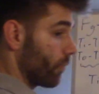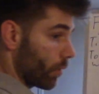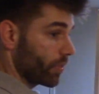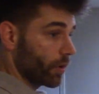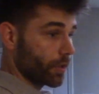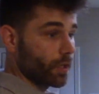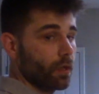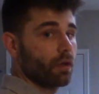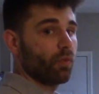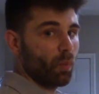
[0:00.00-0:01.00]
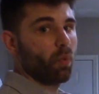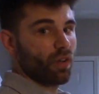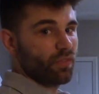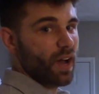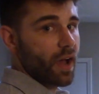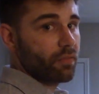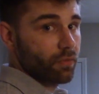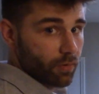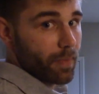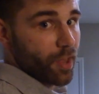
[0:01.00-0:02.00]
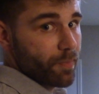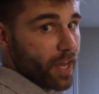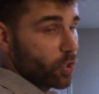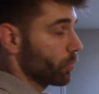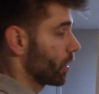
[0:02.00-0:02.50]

430, 4.5 for mathematical